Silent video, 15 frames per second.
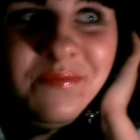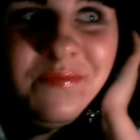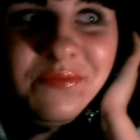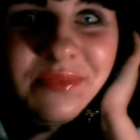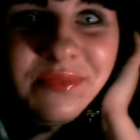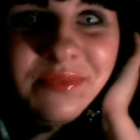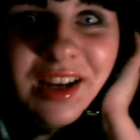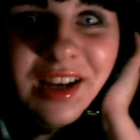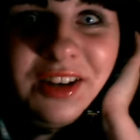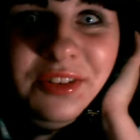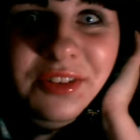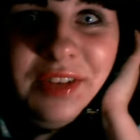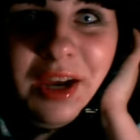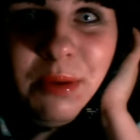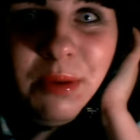I don't
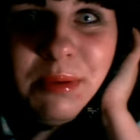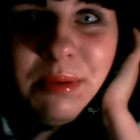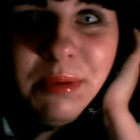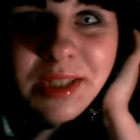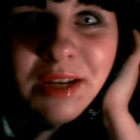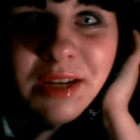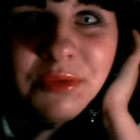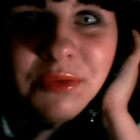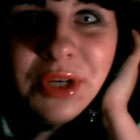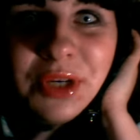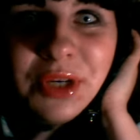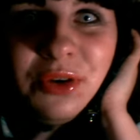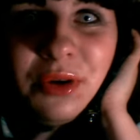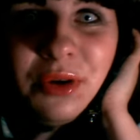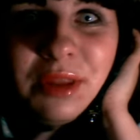care what people say. I'm really
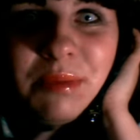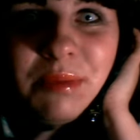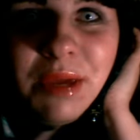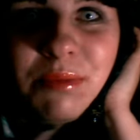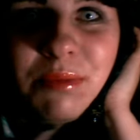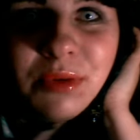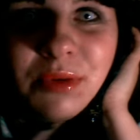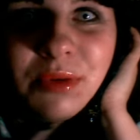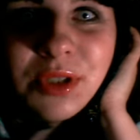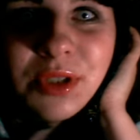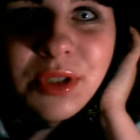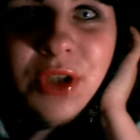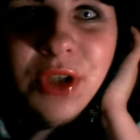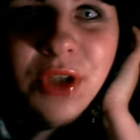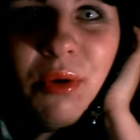annoyed that people just
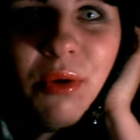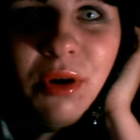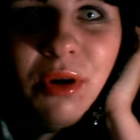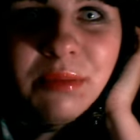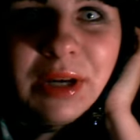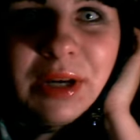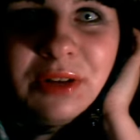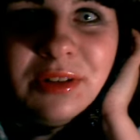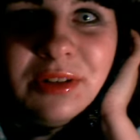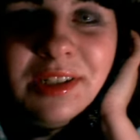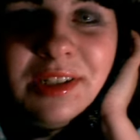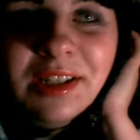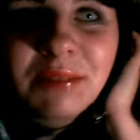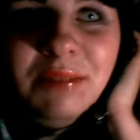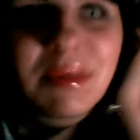go on about me and